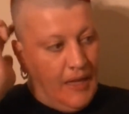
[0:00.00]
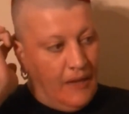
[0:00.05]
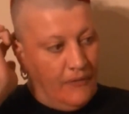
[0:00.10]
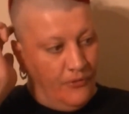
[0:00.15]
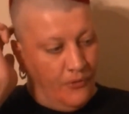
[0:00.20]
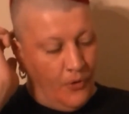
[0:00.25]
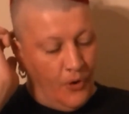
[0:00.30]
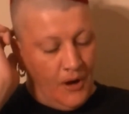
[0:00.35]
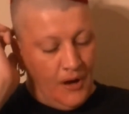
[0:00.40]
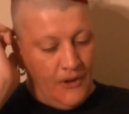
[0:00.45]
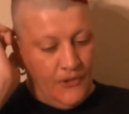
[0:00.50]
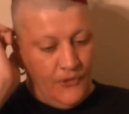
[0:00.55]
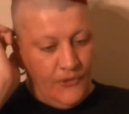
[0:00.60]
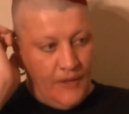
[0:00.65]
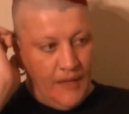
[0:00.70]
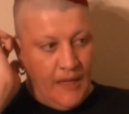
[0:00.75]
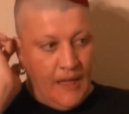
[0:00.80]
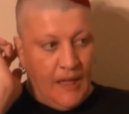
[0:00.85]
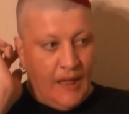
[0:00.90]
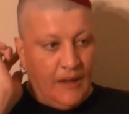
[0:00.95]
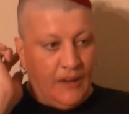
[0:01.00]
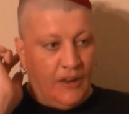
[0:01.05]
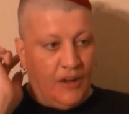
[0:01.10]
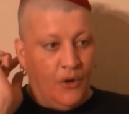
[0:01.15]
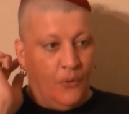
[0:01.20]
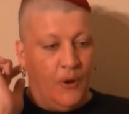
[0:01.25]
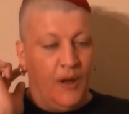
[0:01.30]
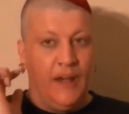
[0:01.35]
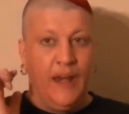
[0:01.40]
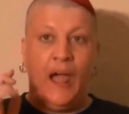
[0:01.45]
for it, and you
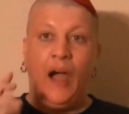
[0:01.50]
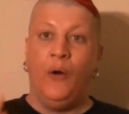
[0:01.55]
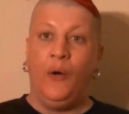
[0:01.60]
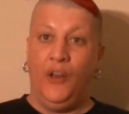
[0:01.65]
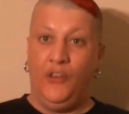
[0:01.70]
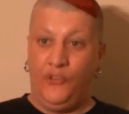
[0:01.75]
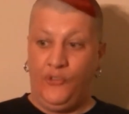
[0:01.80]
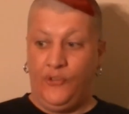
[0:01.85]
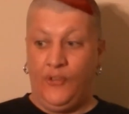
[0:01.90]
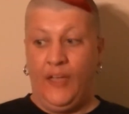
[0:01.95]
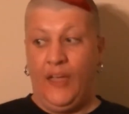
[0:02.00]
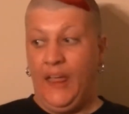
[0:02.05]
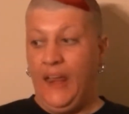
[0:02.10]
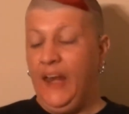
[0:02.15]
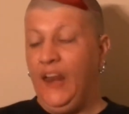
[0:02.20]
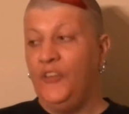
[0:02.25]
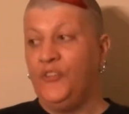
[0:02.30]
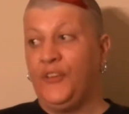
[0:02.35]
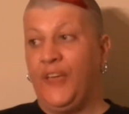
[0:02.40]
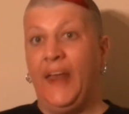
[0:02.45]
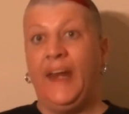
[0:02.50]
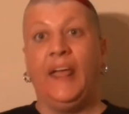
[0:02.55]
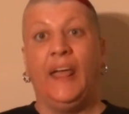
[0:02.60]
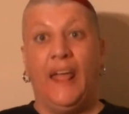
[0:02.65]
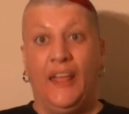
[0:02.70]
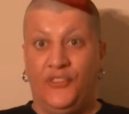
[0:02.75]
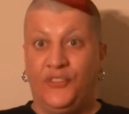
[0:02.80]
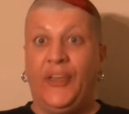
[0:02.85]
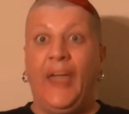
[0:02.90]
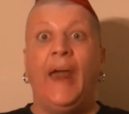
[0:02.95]
know what, now it's
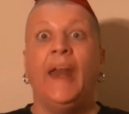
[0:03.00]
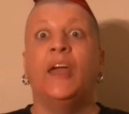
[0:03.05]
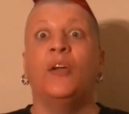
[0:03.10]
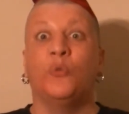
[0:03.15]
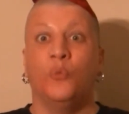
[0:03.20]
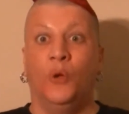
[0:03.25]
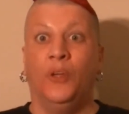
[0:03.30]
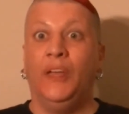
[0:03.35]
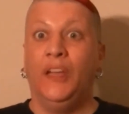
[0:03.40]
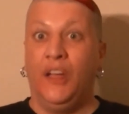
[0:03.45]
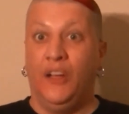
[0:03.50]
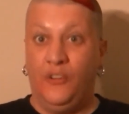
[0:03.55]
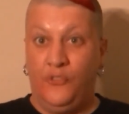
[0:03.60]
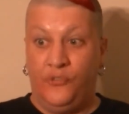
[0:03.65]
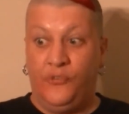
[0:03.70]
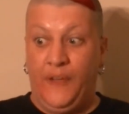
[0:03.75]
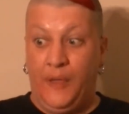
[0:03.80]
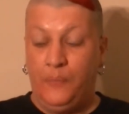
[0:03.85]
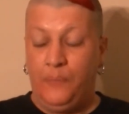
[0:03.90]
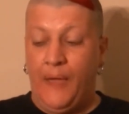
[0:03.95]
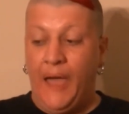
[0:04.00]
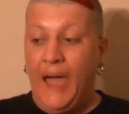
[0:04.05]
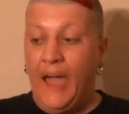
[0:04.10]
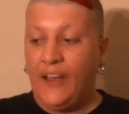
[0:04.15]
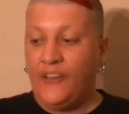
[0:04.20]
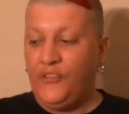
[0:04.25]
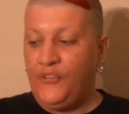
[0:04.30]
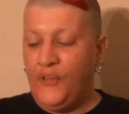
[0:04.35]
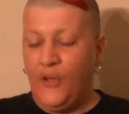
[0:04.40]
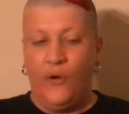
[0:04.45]
getting really good
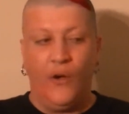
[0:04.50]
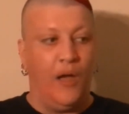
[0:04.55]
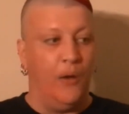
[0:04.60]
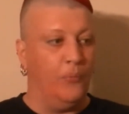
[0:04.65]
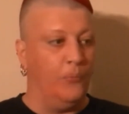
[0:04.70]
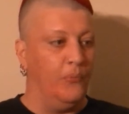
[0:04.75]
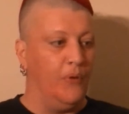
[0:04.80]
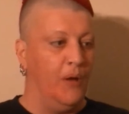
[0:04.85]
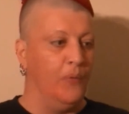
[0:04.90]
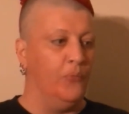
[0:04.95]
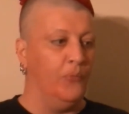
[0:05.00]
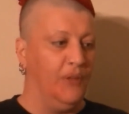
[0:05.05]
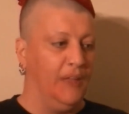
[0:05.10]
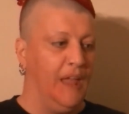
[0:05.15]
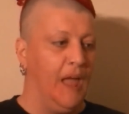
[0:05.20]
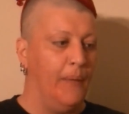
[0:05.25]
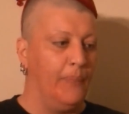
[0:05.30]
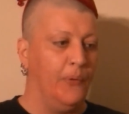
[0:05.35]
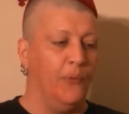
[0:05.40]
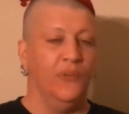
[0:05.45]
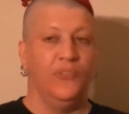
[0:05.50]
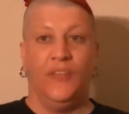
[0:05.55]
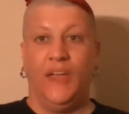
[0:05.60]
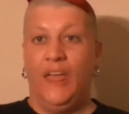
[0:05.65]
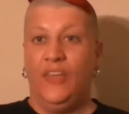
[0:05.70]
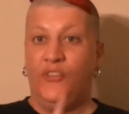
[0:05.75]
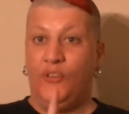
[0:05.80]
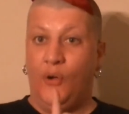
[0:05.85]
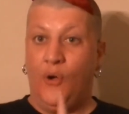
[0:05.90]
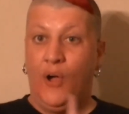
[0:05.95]
feedback, so I'm really happy with
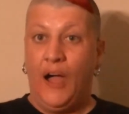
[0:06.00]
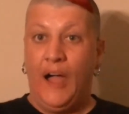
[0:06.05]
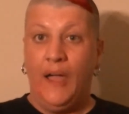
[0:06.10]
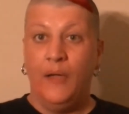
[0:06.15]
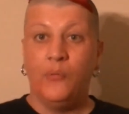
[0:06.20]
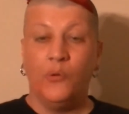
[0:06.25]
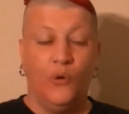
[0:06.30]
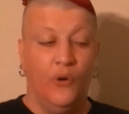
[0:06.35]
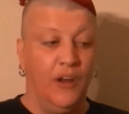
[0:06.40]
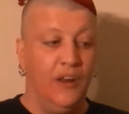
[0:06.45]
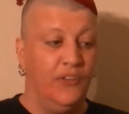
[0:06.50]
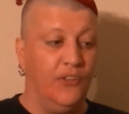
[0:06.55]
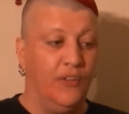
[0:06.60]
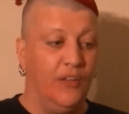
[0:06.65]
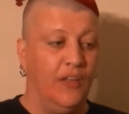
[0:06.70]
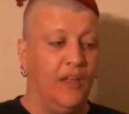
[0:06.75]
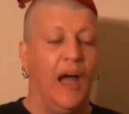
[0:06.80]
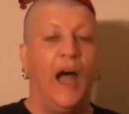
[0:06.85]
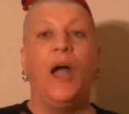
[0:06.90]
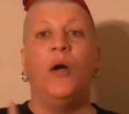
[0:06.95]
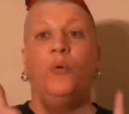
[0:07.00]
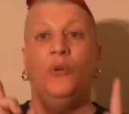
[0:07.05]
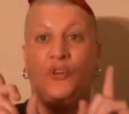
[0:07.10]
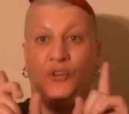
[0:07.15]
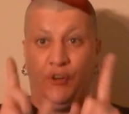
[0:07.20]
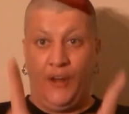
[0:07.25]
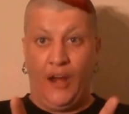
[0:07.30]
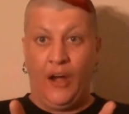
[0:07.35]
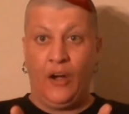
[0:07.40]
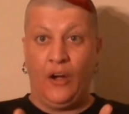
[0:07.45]
it. So I will
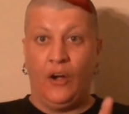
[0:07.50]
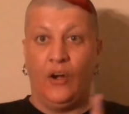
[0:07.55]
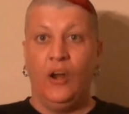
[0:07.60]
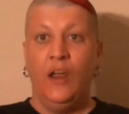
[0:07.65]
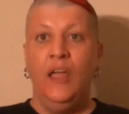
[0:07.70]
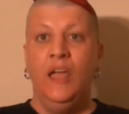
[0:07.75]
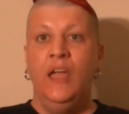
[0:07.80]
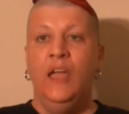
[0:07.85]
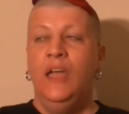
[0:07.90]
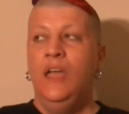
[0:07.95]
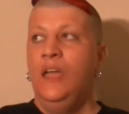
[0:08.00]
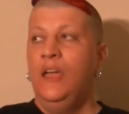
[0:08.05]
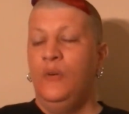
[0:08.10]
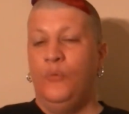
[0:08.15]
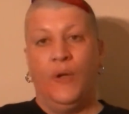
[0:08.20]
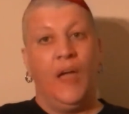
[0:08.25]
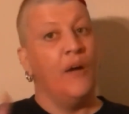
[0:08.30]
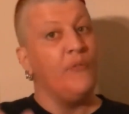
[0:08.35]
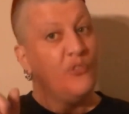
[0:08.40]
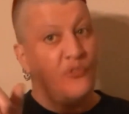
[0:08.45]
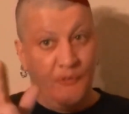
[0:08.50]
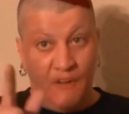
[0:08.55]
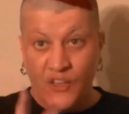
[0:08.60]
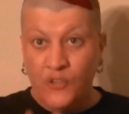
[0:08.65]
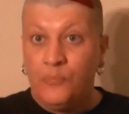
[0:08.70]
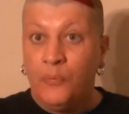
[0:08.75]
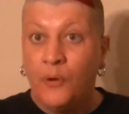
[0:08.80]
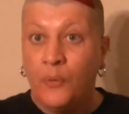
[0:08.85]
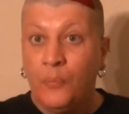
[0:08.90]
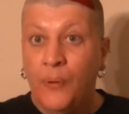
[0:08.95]
share, we have a
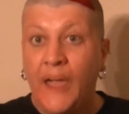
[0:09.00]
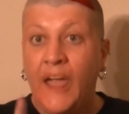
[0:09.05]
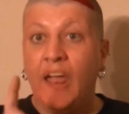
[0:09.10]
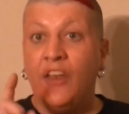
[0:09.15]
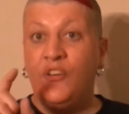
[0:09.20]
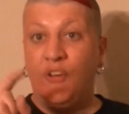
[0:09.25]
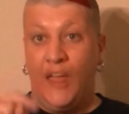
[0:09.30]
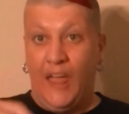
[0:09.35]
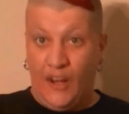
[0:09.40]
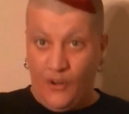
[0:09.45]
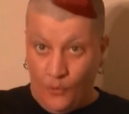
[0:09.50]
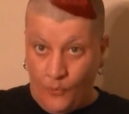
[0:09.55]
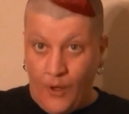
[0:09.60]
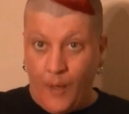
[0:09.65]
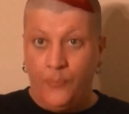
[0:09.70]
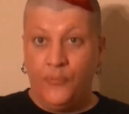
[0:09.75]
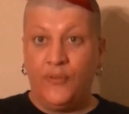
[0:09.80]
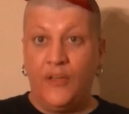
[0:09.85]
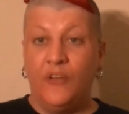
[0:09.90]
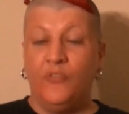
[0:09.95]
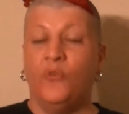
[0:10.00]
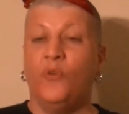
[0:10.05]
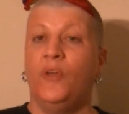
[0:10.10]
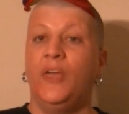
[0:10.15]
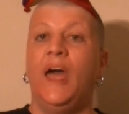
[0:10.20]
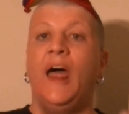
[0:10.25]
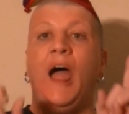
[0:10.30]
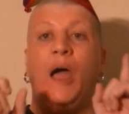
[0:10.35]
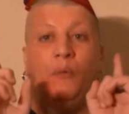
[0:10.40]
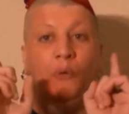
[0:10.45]
Facebook page and a website for
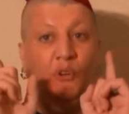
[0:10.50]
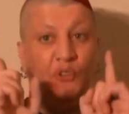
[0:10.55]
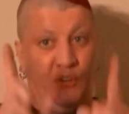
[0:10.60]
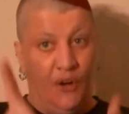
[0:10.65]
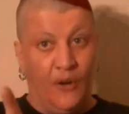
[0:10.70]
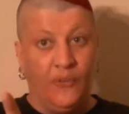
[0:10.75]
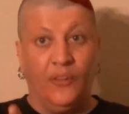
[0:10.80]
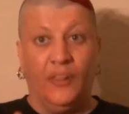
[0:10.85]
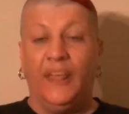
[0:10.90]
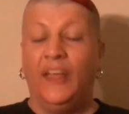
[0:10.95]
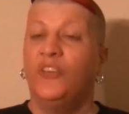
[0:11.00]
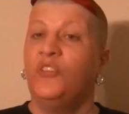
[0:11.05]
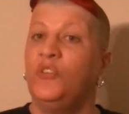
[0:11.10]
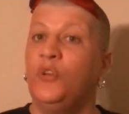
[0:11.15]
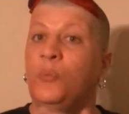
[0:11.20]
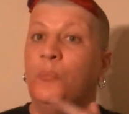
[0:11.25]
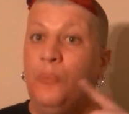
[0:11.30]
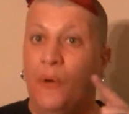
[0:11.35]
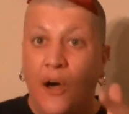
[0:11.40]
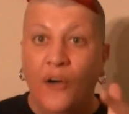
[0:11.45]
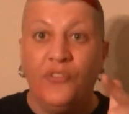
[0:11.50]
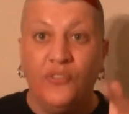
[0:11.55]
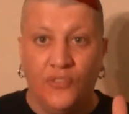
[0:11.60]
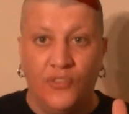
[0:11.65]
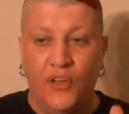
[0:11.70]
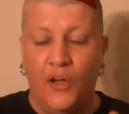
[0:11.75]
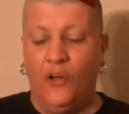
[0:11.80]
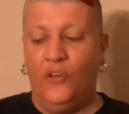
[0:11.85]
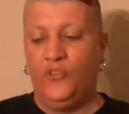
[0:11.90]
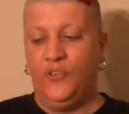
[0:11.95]
that. I will share the links to both of
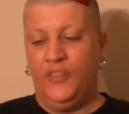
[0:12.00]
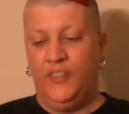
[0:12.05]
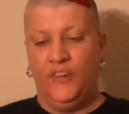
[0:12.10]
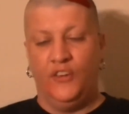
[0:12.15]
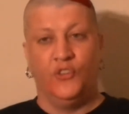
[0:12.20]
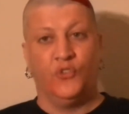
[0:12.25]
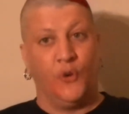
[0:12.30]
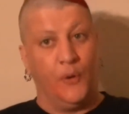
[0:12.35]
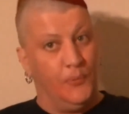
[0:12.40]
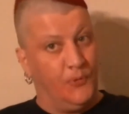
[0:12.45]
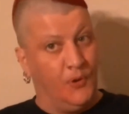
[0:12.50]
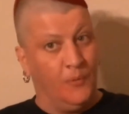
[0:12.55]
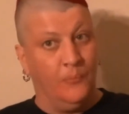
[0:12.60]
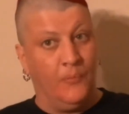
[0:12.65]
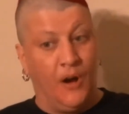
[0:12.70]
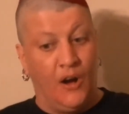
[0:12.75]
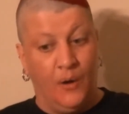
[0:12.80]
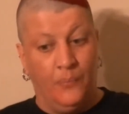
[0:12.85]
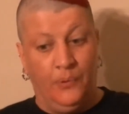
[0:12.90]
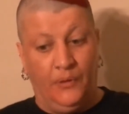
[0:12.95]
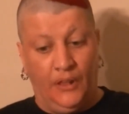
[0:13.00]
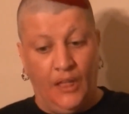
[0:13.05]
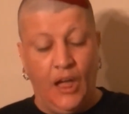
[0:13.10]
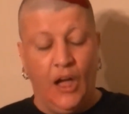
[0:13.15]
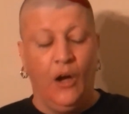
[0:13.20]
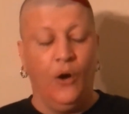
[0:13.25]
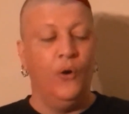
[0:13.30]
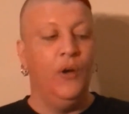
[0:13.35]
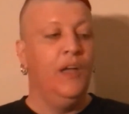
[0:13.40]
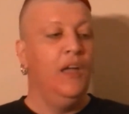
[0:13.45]
those in the description bar
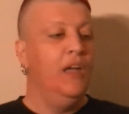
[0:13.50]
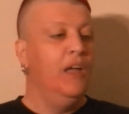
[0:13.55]
below,